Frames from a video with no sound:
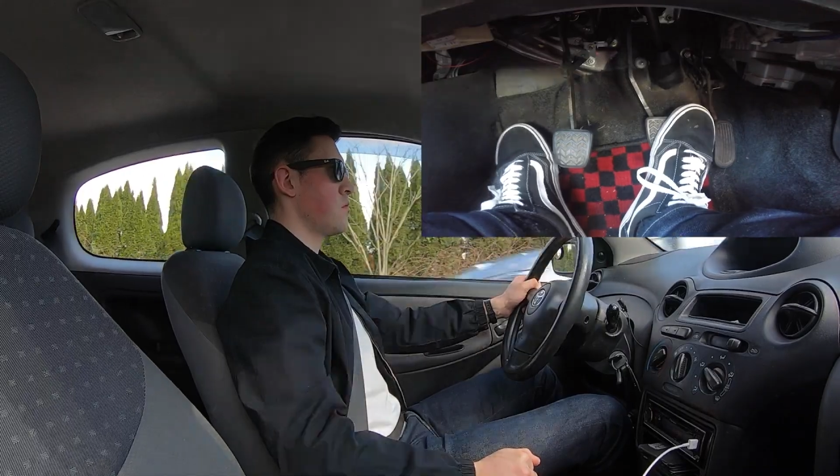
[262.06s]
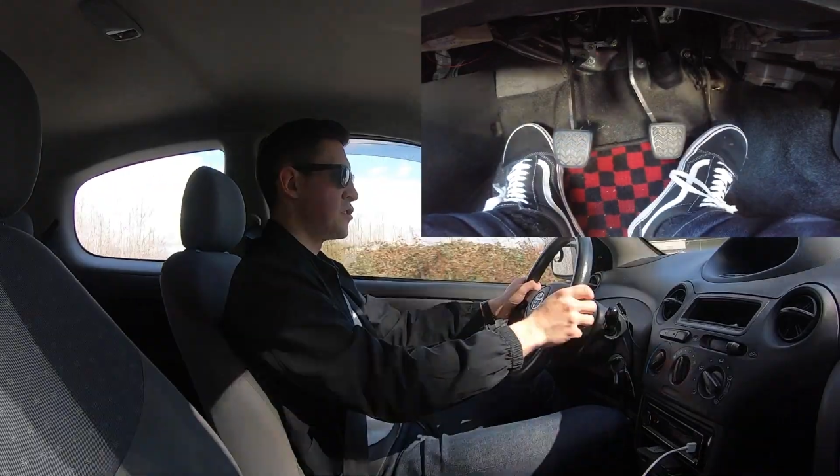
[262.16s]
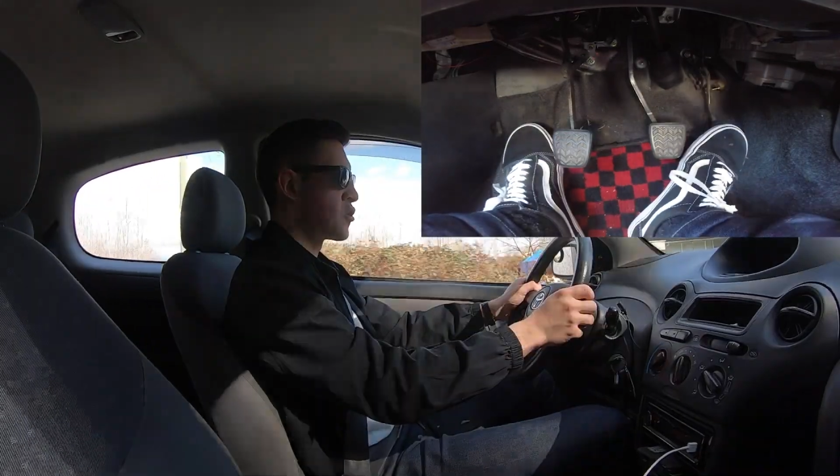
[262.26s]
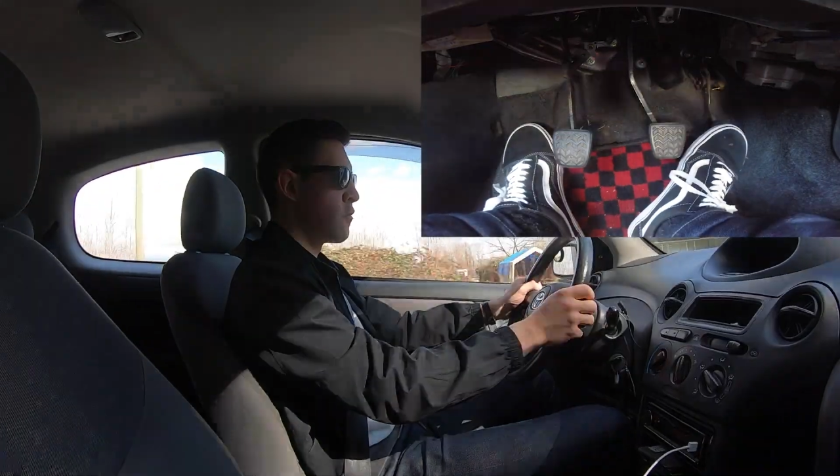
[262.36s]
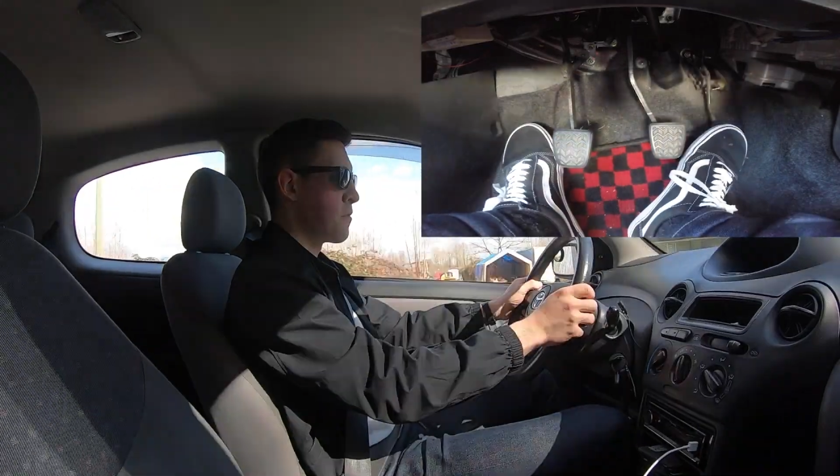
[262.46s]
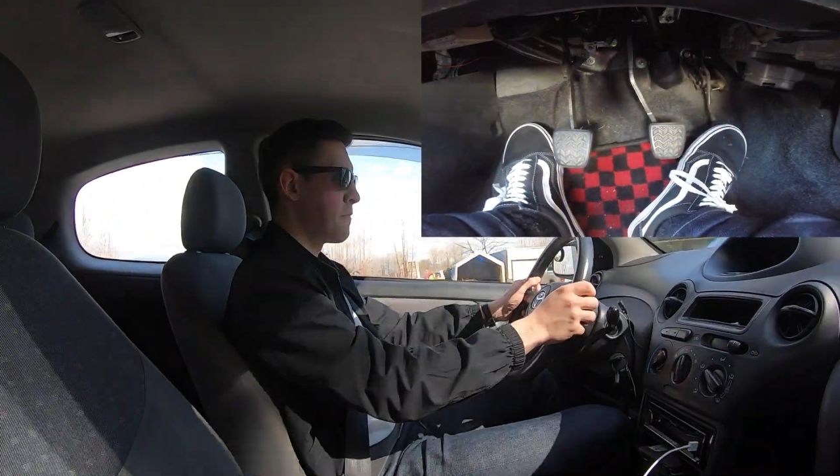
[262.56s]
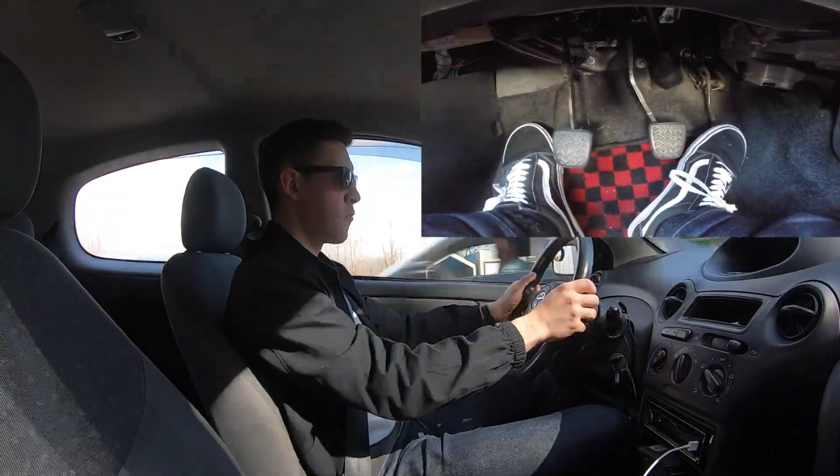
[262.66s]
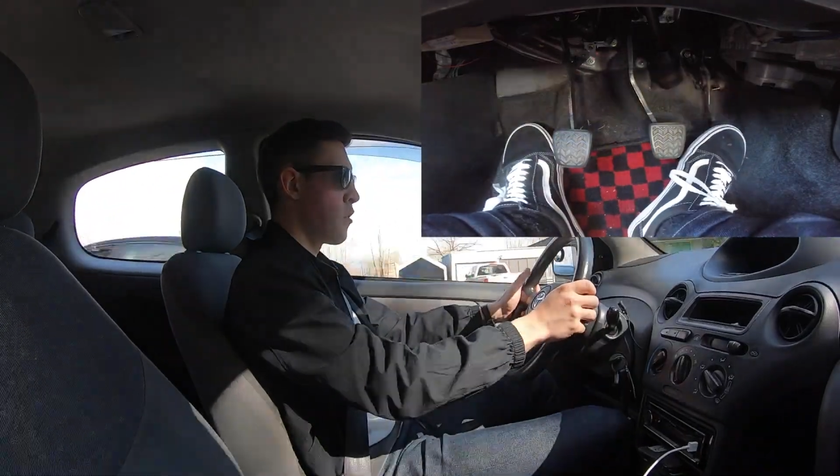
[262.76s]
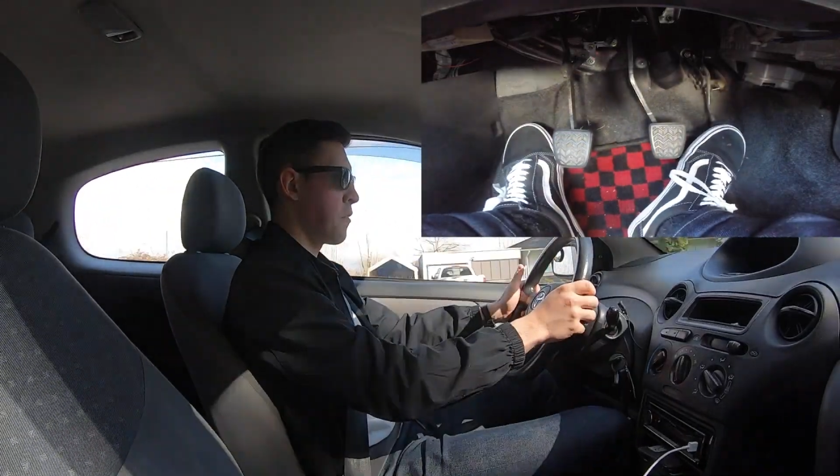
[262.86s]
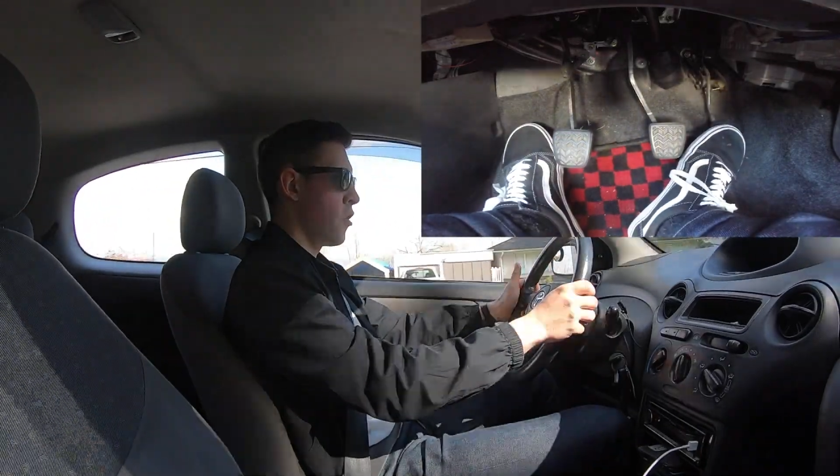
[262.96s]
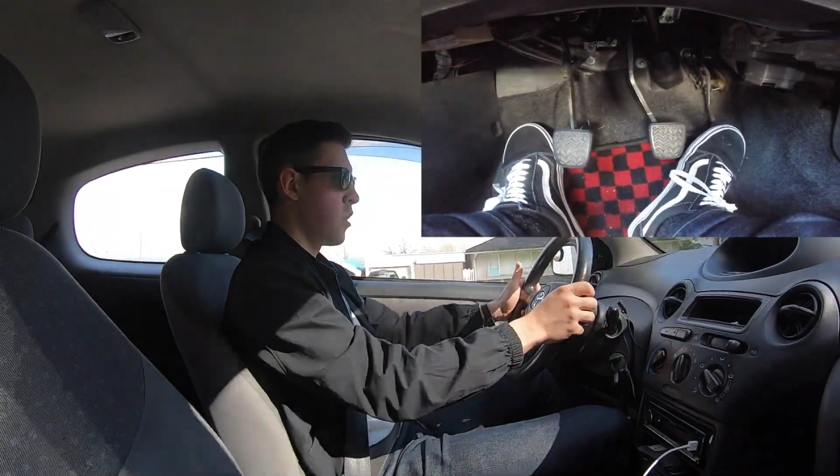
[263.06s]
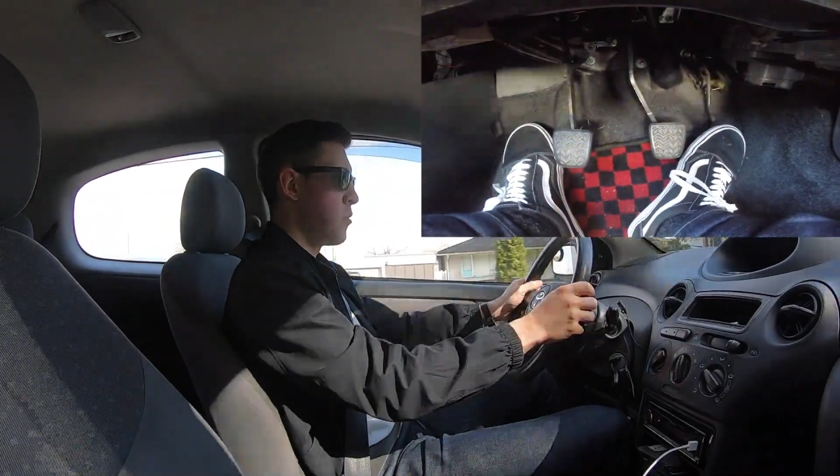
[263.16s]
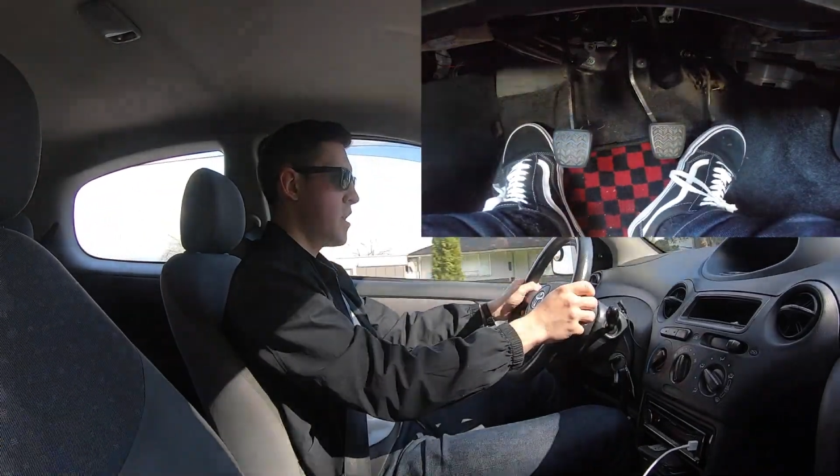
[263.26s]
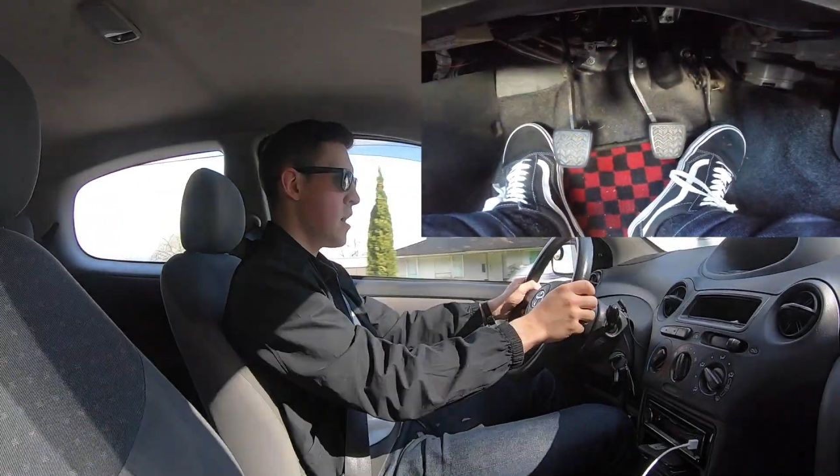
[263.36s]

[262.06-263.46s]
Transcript: So let's go from fourth all the way